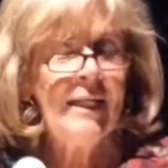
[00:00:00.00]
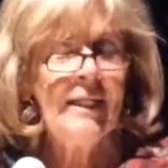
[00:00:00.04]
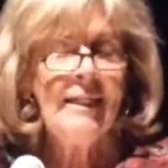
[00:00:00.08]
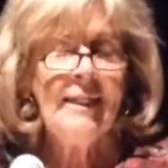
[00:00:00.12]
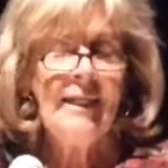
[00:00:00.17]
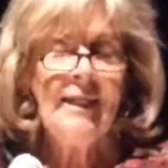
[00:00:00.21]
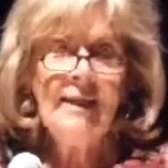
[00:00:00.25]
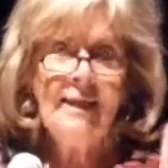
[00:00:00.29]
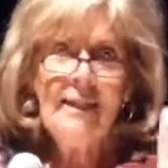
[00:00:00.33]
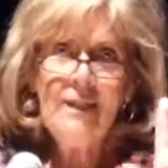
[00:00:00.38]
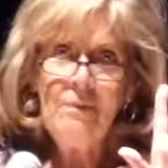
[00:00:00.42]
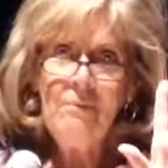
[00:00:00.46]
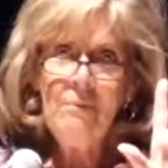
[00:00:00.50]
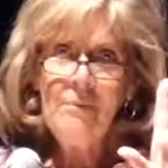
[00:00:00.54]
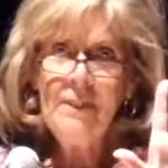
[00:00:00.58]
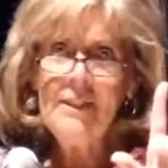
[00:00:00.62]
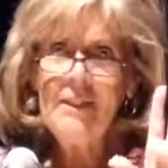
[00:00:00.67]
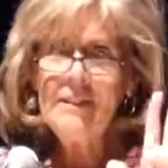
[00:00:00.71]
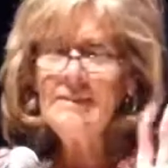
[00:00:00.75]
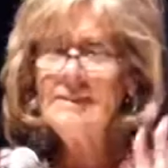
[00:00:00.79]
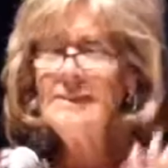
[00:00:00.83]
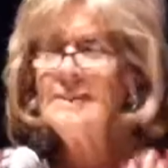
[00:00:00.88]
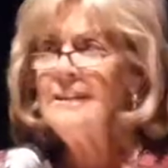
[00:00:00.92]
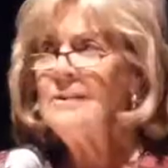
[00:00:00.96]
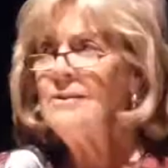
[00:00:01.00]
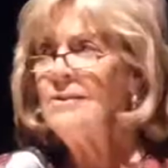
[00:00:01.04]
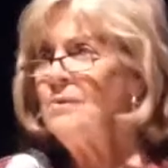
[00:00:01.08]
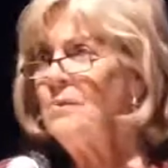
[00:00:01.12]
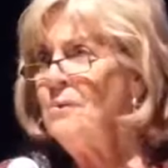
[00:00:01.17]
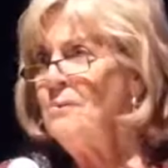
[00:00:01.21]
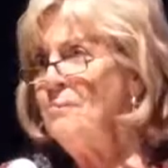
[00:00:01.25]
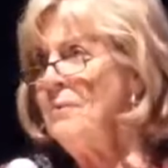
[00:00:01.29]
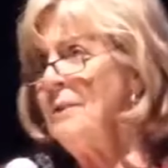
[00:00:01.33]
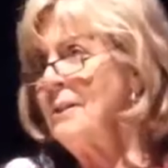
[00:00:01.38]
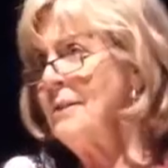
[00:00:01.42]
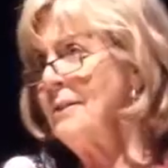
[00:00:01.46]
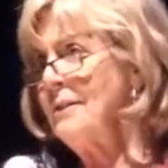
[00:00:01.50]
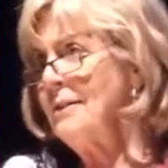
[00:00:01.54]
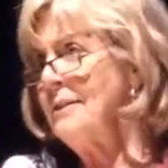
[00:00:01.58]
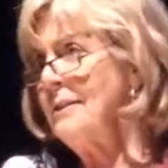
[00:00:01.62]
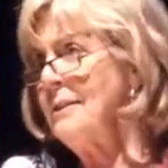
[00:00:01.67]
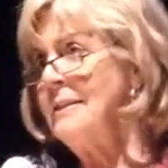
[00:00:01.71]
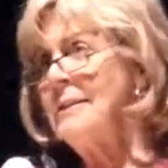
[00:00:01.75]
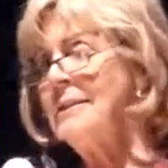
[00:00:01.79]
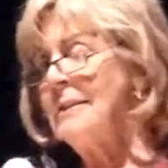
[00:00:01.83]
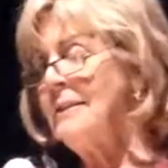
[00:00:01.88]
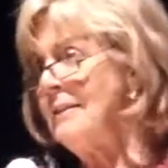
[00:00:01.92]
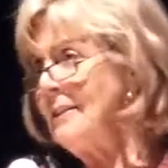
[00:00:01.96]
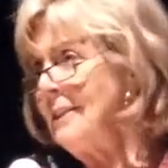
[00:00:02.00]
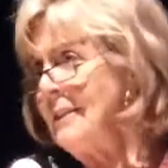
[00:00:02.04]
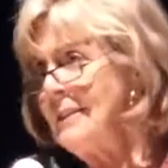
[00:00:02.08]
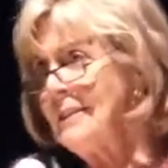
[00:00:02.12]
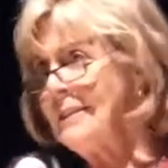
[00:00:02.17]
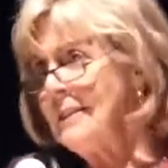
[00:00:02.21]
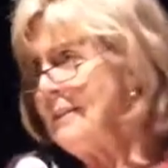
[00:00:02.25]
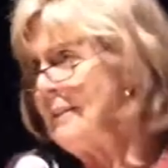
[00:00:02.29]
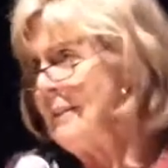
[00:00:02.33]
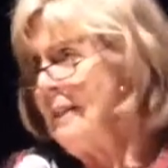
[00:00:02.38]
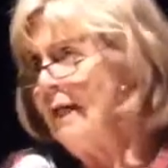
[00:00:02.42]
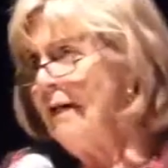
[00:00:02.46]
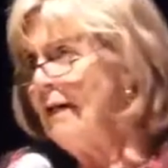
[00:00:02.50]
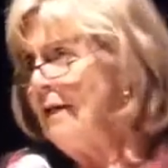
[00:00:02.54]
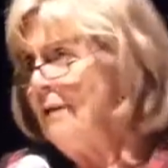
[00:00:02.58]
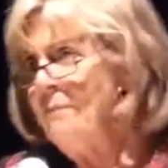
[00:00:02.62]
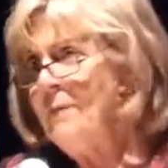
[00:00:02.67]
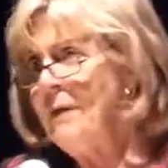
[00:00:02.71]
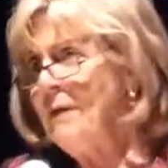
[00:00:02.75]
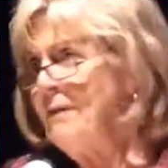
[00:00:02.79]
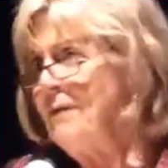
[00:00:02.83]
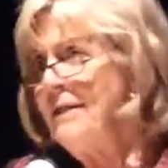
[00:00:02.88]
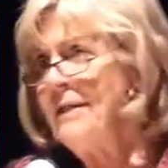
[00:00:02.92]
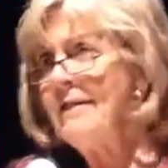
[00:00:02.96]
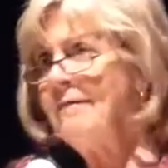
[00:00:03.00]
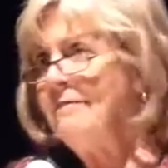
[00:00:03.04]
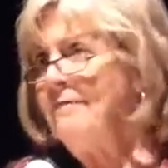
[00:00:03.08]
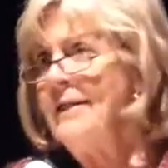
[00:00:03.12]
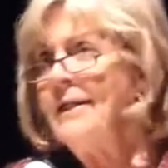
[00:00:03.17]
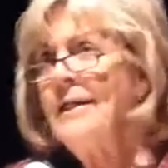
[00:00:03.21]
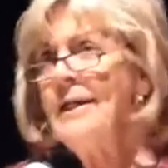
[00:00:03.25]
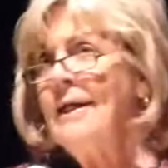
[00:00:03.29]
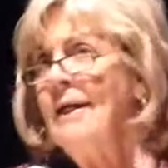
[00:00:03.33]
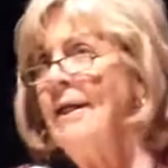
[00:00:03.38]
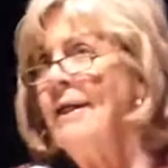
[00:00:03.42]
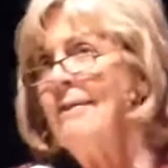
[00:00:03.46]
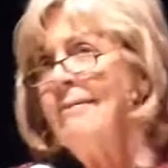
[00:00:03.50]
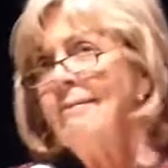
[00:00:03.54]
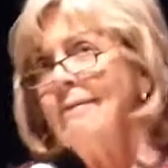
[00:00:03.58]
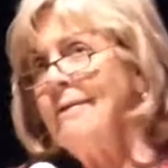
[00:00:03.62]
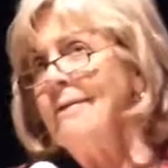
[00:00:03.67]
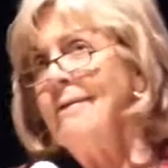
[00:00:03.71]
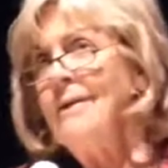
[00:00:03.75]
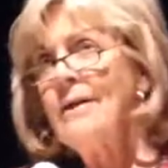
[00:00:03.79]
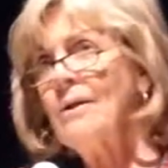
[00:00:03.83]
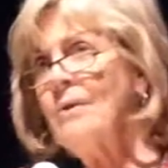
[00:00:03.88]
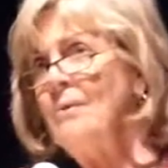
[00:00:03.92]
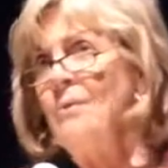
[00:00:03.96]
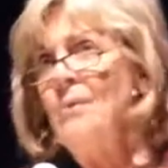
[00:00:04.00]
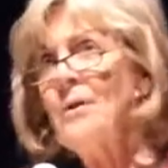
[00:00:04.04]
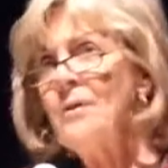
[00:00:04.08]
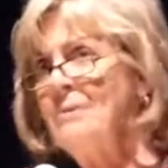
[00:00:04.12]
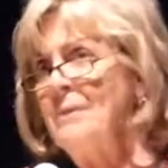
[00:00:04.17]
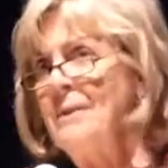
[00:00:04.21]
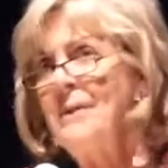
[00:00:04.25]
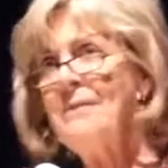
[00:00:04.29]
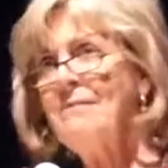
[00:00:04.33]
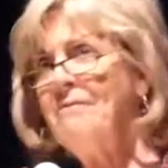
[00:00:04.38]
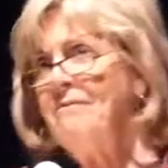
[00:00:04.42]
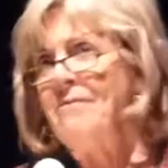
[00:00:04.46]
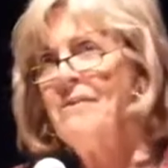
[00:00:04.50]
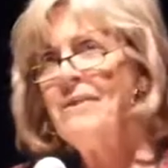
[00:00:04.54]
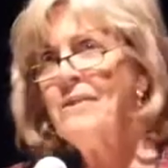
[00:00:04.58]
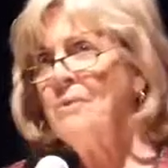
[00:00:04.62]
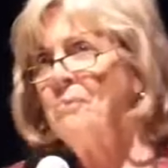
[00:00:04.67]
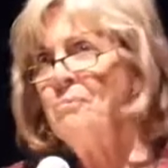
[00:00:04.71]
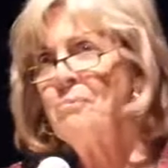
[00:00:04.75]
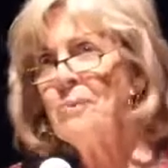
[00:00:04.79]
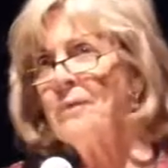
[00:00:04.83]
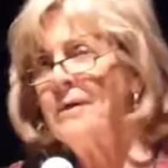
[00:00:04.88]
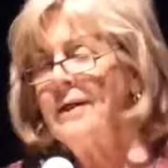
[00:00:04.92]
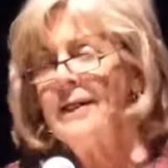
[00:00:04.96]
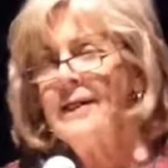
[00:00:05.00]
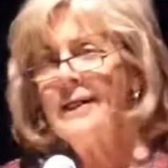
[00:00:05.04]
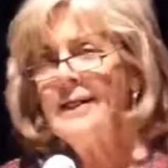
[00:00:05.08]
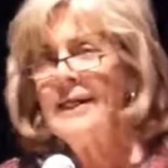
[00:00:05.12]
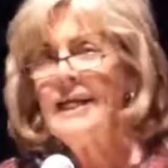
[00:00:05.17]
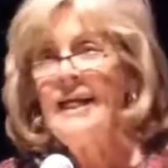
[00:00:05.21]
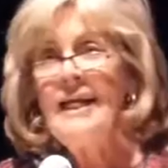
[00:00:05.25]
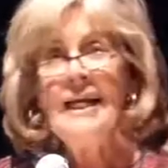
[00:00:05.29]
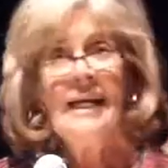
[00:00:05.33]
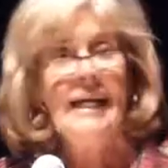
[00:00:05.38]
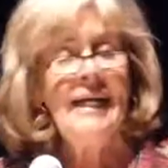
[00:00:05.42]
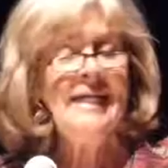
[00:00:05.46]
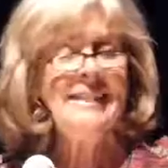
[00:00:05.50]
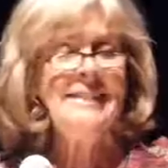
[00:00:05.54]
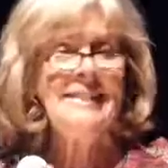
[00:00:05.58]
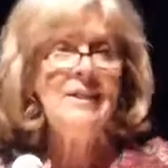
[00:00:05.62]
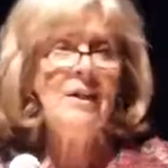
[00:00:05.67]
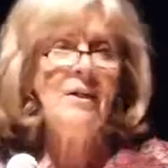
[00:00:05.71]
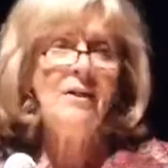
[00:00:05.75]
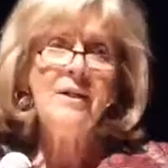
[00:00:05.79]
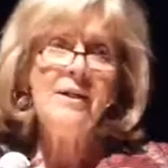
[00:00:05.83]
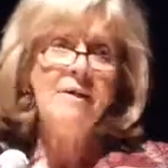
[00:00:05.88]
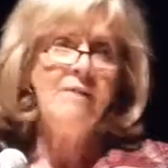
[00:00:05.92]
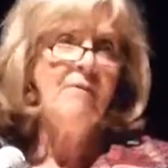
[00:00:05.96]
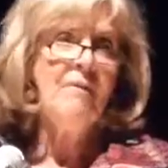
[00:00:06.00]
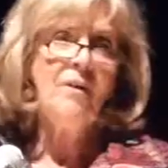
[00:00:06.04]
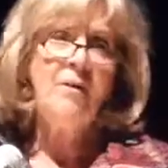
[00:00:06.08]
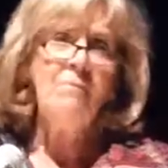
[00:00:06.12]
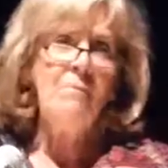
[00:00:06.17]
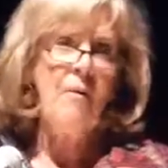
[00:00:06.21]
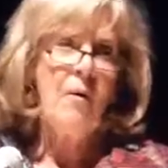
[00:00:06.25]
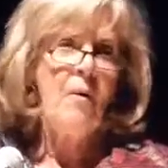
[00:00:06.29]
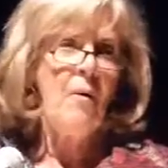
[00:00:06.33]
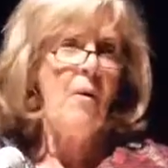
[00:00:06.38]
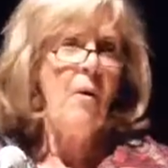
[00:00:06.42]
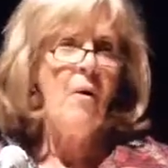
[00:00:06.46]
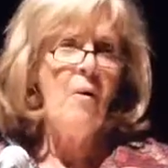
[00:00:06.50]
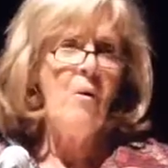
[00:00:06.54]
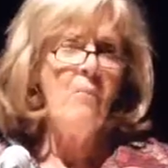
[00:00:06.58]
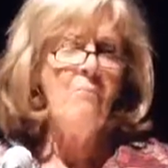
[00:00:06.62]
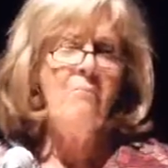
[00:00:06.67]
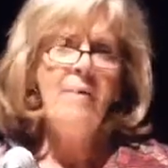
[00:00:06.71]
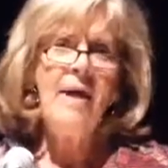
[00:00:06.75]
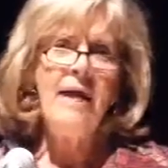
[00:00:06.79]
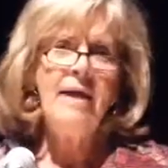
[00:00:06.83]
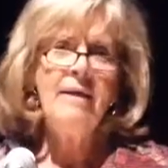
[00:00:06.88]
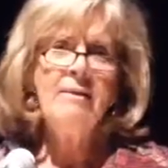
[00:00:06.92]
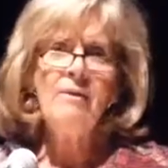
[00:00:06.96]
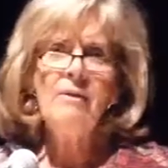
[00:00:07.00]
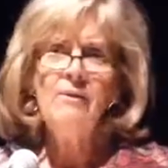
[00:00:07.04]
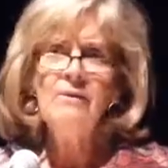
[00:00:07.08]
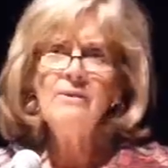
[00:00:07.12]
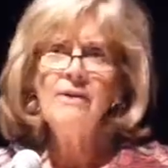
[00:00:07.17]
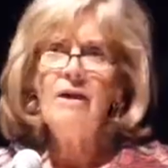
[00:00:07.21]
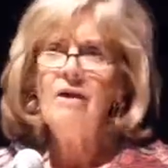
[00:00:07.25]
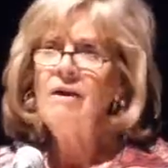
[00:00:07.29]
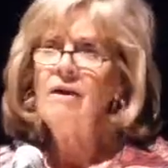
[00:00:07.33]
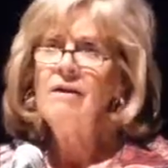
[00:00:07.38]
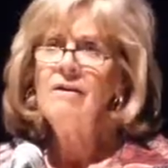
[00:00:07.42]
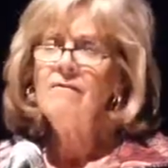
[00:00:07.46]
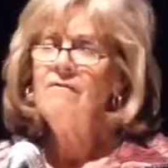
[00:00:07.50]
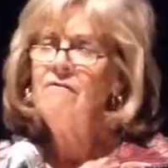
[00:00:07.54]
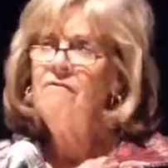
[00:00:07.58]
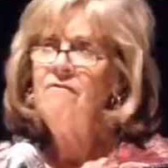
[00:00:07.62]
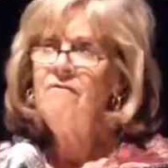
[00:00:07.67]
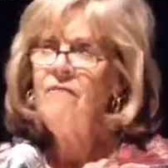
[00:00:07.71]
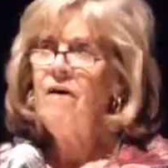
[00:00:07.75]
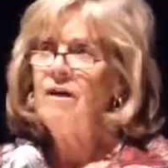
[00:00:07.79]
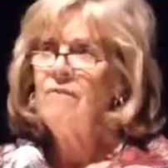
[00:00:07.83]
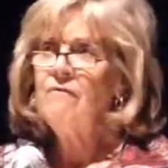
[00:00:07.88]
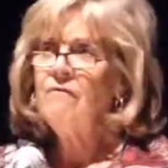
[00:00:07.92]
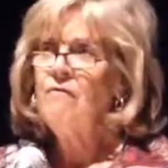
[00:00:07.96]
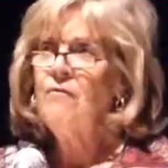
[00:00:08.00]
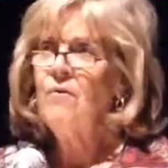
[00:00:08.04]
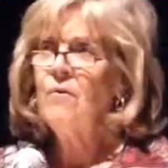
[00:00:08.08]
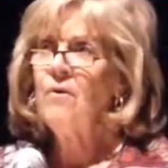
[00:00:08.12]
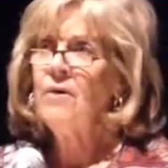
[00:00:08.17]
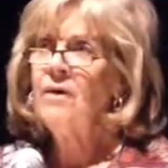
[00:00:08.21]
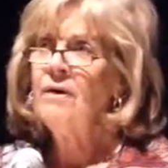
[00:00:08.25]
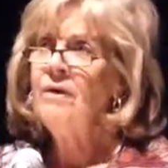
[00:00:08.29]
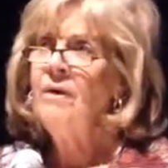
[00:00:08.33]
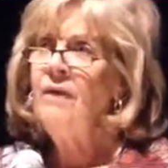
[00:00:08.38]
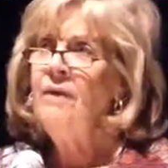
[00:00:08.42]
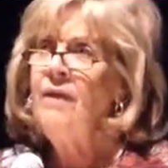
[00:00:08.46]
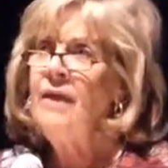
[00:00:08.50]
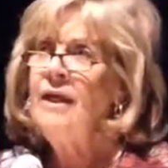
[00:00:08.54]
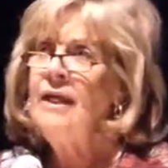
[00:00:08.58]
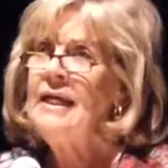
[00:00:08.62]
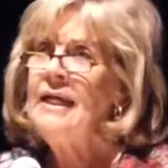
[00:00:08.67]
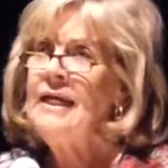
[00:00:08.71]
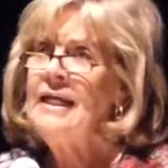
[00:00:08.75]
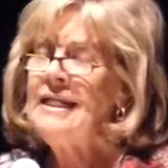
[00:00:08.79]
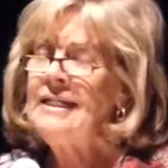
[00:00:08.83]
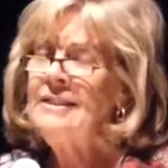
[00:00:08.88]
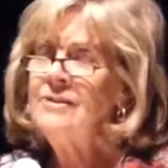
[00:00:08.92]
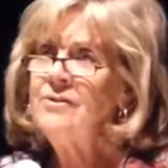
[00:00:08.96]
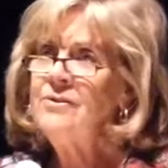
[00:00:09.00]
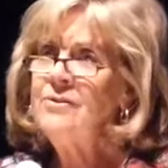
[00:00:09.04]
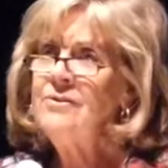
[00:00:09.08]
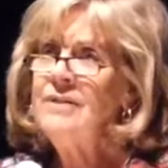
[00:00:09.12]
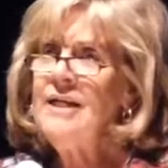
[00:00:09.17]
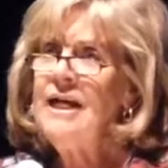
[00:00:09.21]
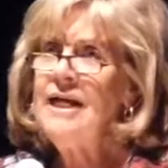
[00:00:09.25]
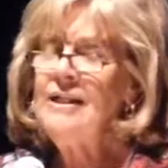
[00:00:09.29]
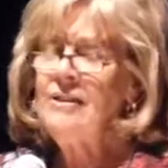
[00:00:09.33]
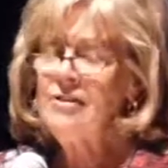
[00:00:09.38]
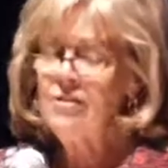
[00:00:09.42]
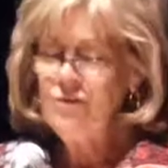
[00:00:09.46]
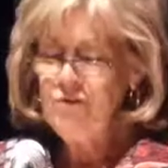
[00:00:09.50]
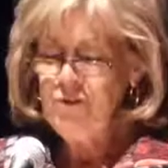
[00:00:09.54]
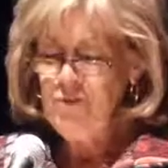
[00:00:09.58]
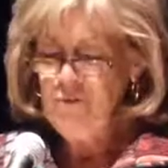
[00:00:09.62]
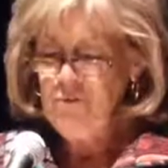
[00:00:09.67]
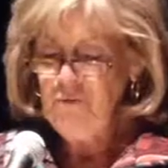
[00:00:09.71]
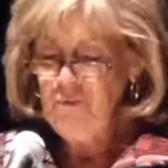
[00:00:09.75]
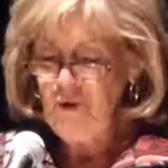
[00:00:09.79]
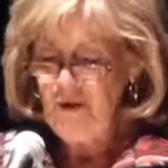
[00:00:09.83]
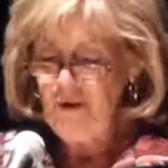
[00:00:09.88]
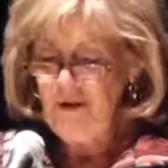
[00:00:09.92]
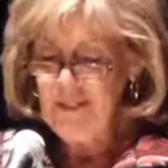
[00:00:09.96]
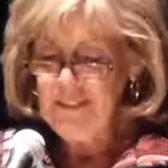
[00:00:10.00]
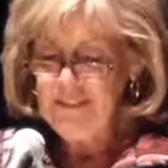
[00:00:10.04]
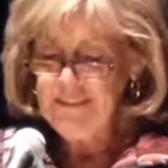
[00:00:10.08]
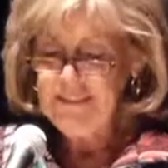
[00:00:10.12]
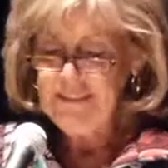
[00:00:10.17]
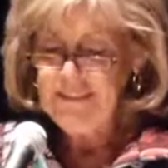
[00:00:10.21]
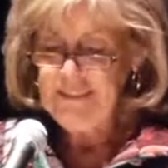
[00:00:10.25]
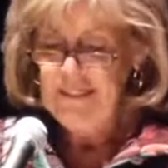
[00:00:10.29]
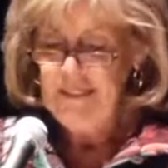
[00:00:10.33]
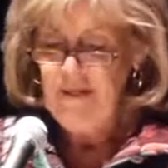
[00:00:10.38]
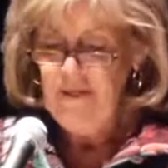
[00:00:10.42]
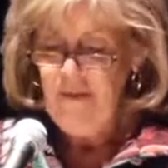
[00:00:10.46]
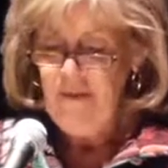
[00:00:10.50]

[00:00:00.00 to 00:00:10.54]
Now, I don't want to sell you a bill of goods here. This is not about giving the little woman a fair break. It's not even about obeying those hard-fought-for international laws.